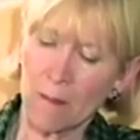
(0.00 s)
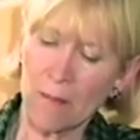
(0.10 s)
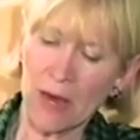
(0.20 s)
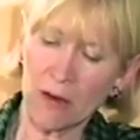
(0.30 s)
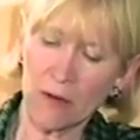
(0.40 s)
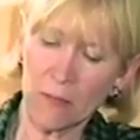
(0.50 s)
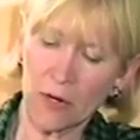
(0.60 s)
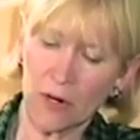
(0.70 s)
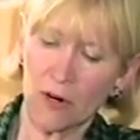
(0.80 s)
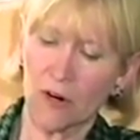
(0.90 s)
Malcolm
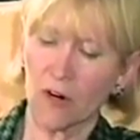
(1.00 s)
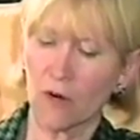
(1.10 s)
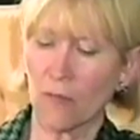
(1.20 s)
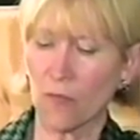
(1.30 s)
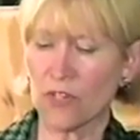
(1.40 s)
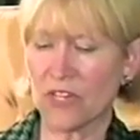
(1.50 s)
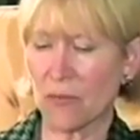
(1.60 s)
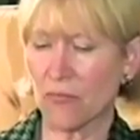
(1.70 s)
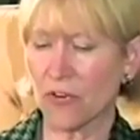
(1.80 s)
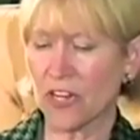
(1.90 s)
Kerr was a
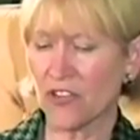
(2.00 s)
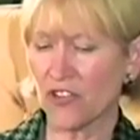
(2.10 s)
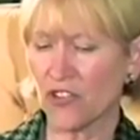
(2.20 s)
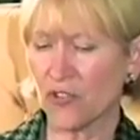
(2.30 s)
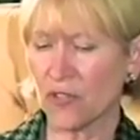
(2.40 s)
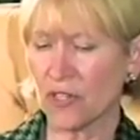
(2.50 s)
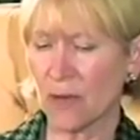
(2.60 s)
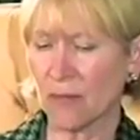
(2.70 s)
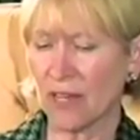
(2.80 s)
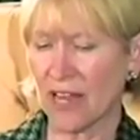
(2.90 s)
British
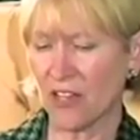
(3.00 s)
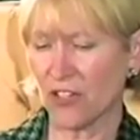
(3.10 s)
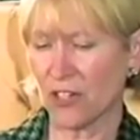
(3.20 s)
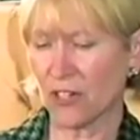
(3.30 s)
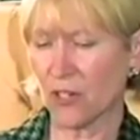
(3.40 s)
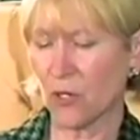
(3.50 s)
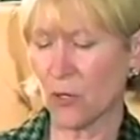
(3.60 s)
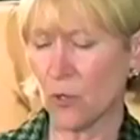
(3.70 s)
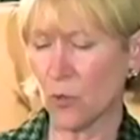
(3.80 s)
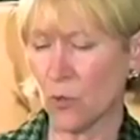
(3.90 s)
double agent
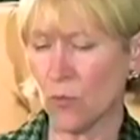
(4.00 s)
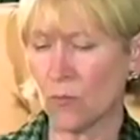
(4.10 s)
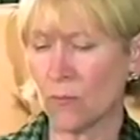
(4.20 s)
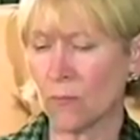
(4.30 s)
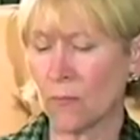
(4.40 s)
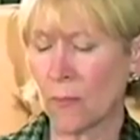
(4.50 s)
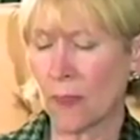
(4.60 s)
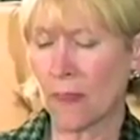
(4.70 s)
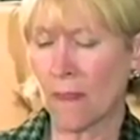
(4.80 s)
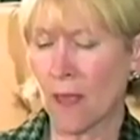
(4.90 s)
who
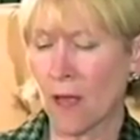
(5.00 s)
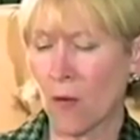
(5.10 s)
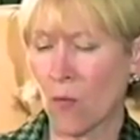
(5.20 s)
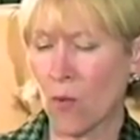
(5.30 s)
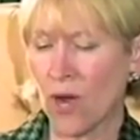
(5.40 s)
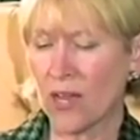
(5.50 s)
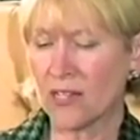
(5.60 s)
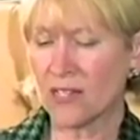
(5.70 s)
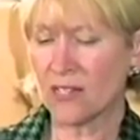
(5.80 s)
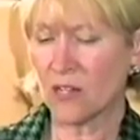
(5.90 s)

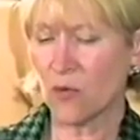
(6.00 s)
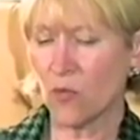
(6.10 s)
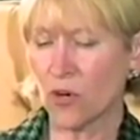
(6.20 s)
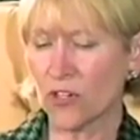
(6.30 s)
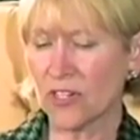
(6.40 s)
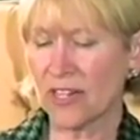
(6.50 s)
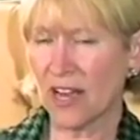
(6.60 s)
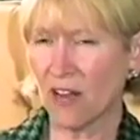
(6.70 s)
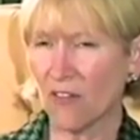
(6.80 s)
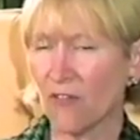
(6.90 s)
worked in
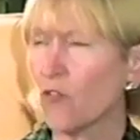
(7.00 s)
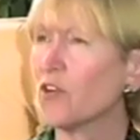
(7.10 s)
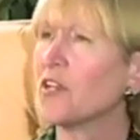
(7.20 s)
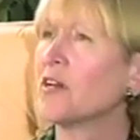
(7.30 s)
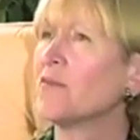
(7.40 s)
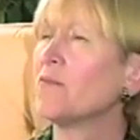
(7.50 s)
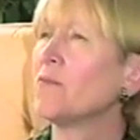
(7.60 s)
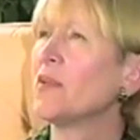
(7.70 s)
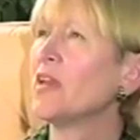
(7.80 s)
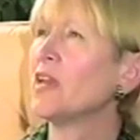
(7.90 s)
California.
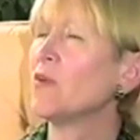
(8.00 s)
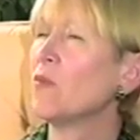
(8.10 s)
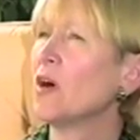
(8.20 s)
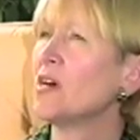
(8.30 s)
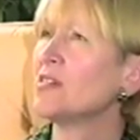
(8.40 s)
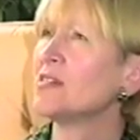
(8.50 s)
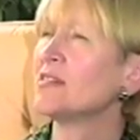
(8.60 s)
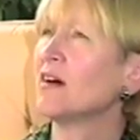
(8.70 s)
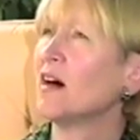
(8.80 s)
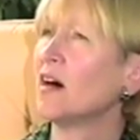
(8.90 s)
He was
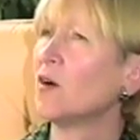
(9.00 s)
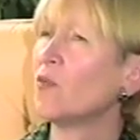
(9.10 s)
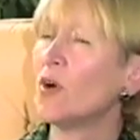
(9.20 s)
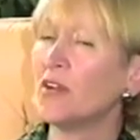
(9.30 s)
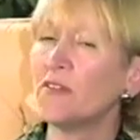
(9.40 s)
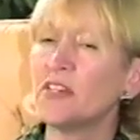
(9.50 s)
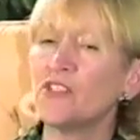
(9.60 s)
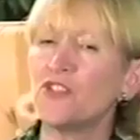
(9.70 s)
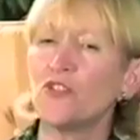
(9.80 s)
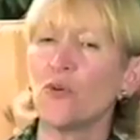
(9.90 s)
one of these
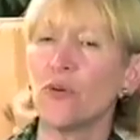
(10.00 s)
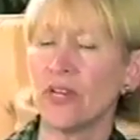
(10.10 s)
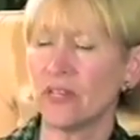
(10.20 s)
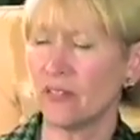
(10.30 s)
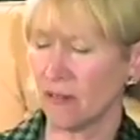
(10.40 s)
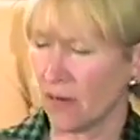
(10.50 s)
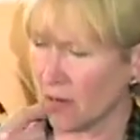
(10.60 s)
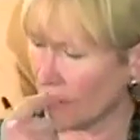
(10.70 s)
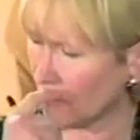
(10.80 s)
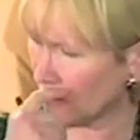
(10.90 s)
joint,
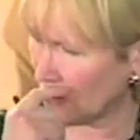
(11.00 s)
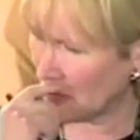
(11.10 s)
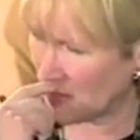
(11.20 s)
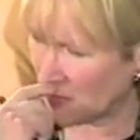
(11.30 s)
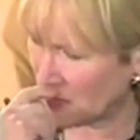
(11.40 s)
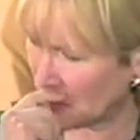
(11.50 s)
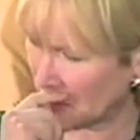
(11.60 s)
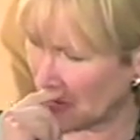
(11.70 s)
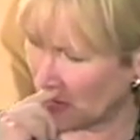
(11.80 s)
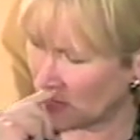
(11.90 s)
these
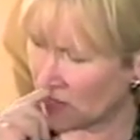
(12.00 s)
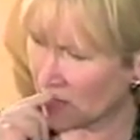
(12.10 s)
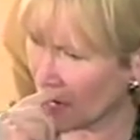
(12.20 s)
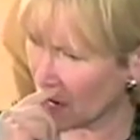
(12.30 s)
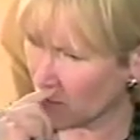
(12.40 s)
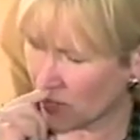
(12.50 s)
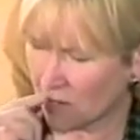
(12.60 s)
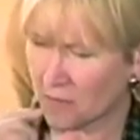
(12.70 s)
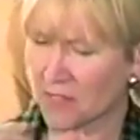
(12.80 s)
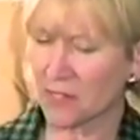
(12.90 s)
intelligence
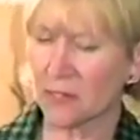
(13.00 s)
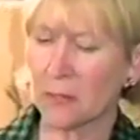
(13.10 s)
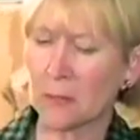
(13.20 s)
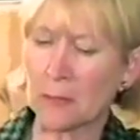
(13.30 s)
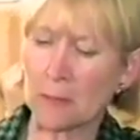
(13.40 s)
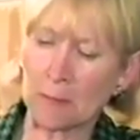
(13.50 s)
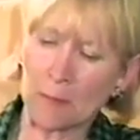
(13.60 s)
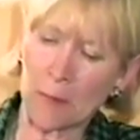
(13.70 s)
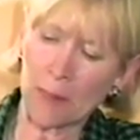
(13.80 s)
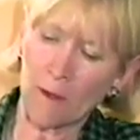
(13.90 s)
operatives
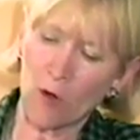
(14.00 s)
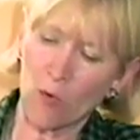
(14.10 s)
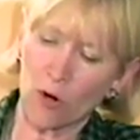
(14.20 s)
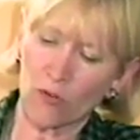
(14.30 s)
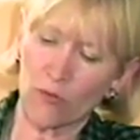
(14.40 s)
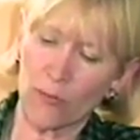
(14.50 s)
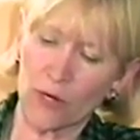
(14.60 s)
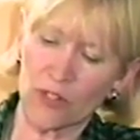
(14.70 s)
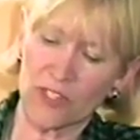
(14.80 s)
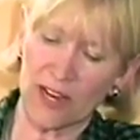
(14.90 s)
who worked for
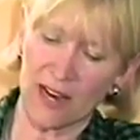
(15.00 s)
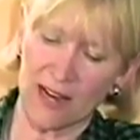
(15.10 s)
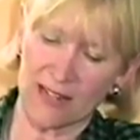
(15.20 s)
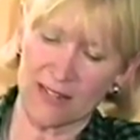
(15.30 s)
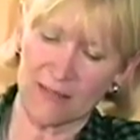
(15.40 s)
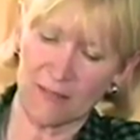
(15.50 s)
both sides.